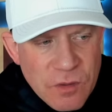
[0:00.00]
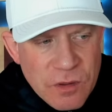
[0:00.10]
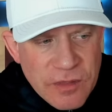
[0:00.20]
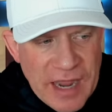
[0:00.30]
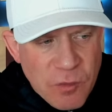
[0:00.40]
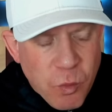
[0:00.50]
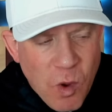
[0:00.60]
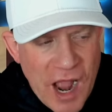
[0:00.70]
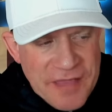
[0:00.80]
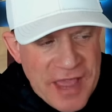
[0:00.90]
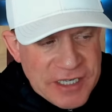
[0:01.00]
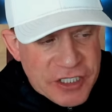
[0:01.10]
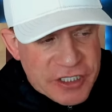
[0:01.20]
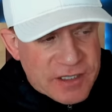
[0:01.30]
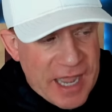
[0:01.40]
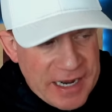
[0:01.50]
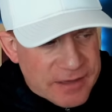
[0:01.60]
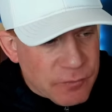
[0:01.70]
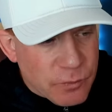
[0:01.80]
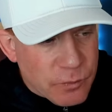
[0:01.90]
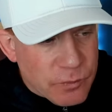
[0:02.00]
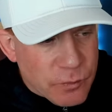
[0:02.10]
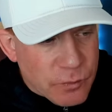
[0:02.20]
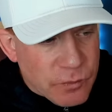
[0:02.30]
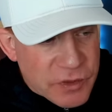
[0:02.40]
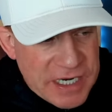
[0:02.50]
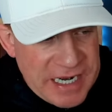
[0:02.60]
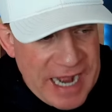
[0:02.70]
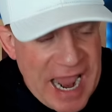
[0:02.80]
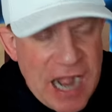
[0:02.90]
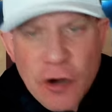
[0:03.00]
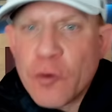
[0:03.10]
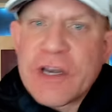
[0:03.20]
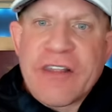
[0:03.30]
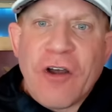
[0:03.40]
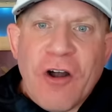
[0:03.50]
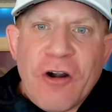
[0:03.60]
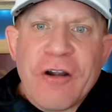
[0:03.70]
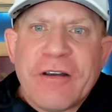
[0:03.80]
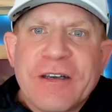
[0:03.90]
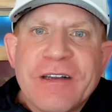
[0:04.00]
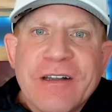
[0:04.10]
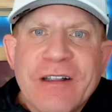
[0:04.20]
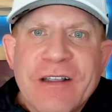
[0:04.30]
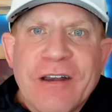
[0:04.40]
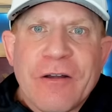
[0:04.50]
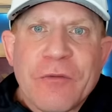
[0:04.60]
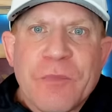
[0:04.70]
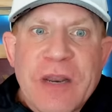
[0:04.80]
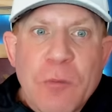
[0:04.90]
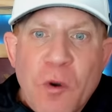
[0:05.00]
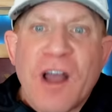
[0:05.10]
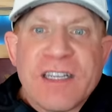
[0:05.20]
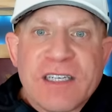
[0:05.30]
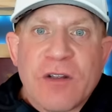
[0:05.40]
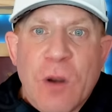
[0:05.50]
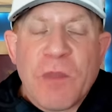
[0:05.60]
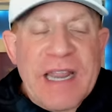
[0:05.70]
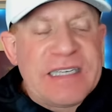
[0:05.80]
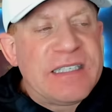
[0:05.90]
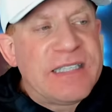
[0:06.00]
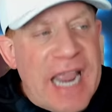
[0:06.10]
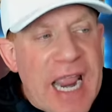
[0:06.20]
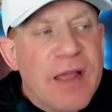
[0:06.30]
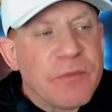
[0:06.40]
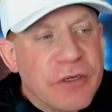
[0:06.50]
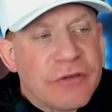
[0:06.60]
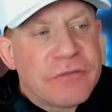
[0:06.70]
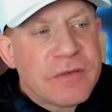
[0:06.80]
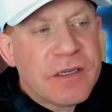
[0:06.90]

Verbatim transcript: like, why that just like was like an arrow into the heart, you know? But it was. So I'm like, damn, dude.